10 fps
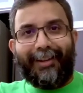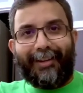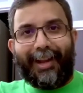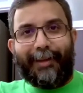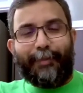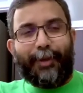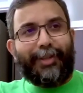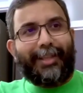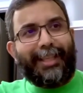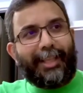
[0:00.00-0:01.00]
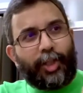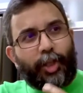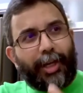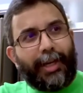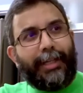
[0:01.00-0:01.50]
right? Because this
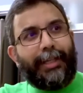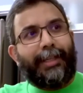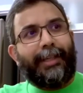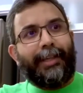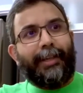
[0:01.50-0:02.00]
journey